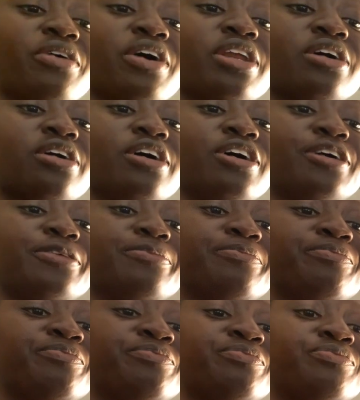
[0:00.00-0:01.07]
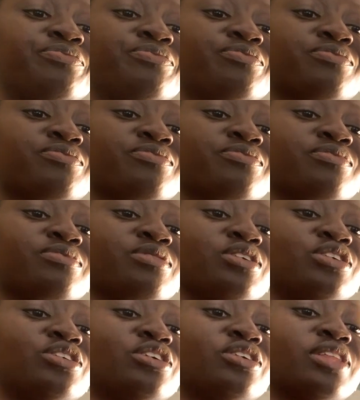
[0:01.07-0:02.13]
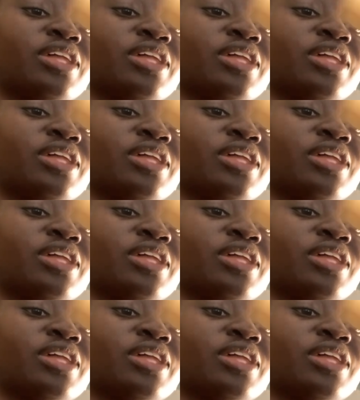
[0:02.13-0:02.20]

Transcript: credit card? You know,